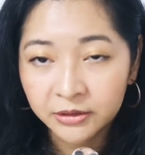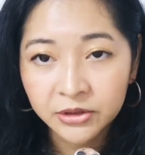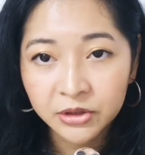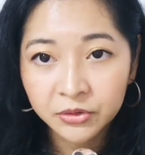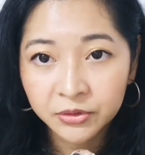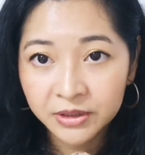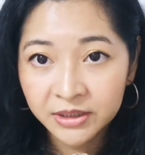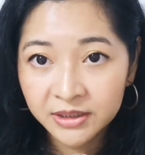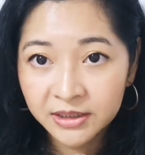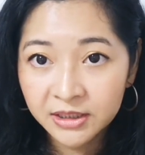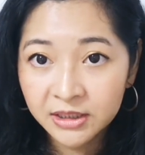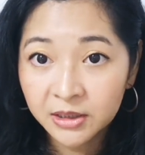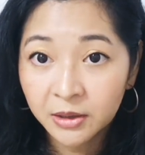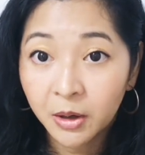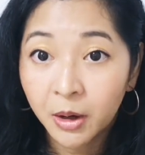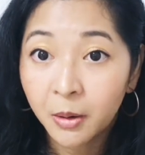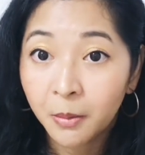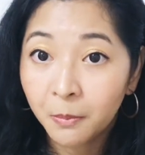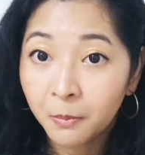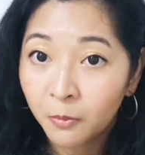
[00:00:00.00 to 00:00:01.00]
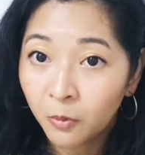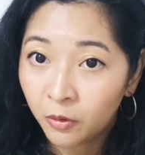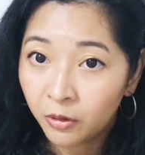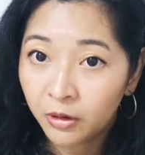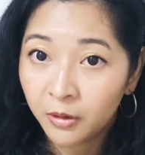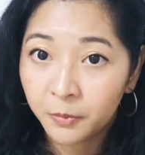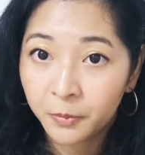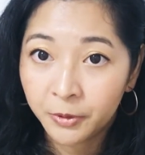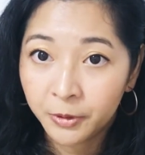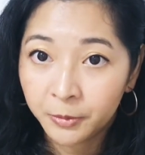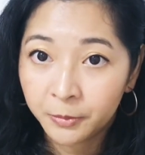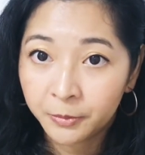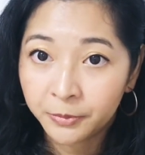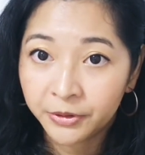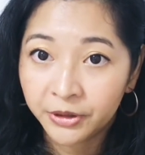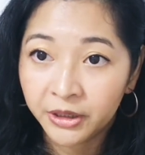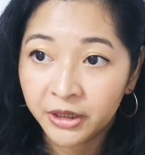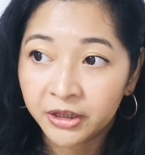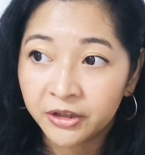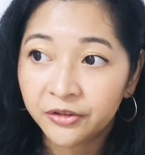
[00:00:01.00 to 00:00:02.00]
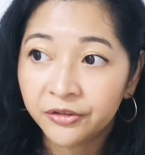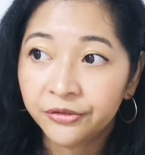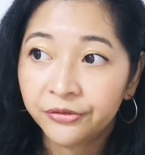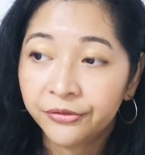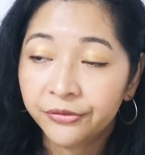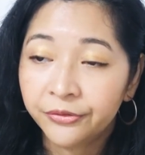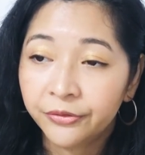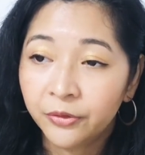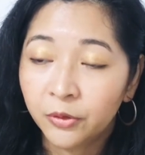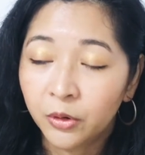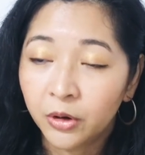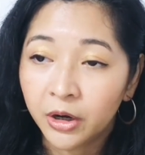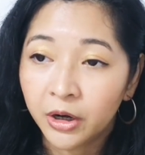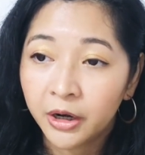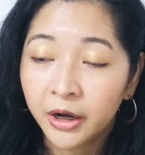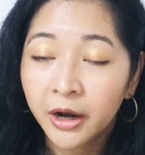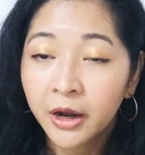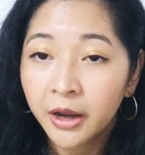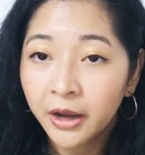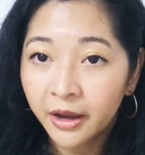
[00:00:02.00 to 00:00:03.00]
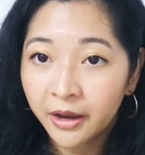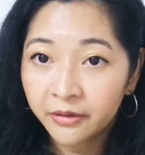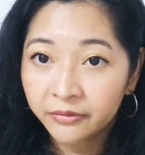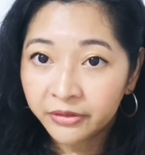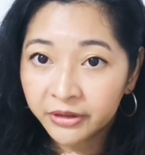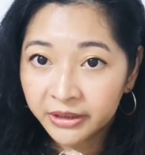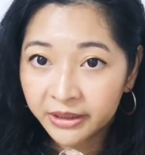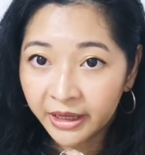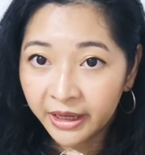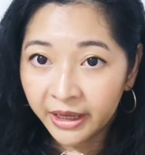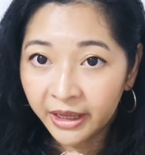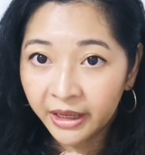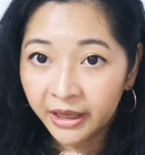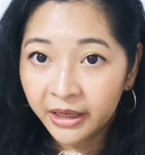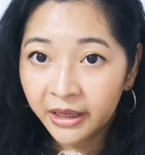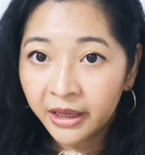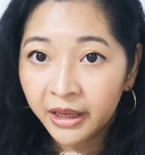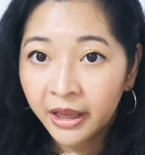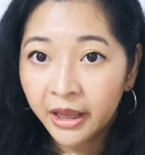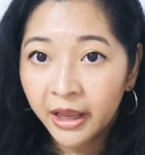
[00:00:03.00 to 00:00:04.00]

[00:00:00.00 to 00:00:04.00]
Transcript: So this is more appropriate for everyday